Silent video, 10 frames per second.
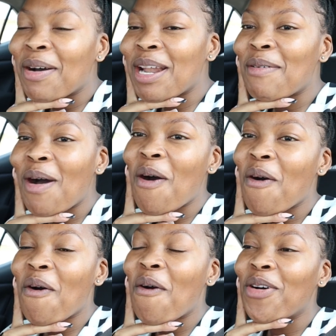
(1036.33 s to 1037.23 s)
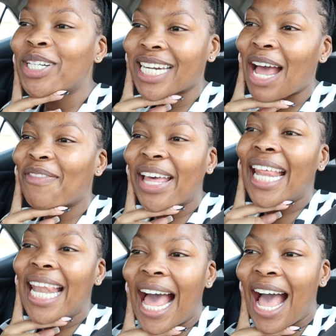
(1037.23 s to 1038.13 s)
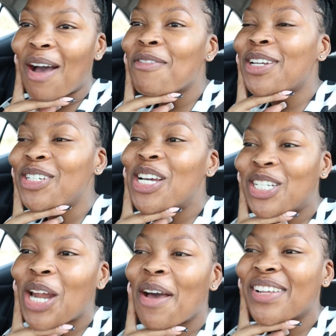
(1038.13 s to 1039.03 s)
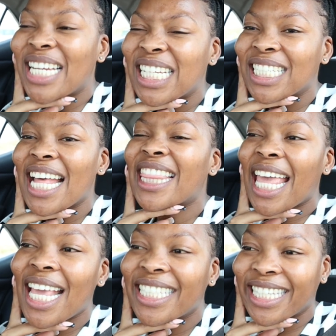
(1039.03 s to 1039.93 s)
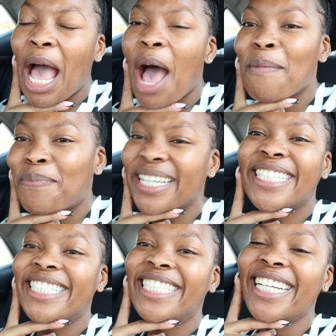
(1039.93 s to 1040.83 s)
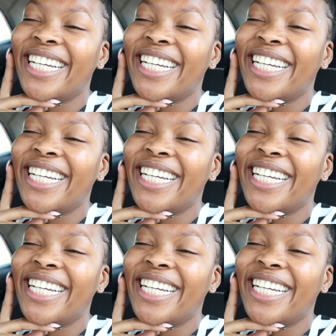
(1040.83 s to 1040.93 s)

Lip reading: What about traveler? When you're traveling, things happen.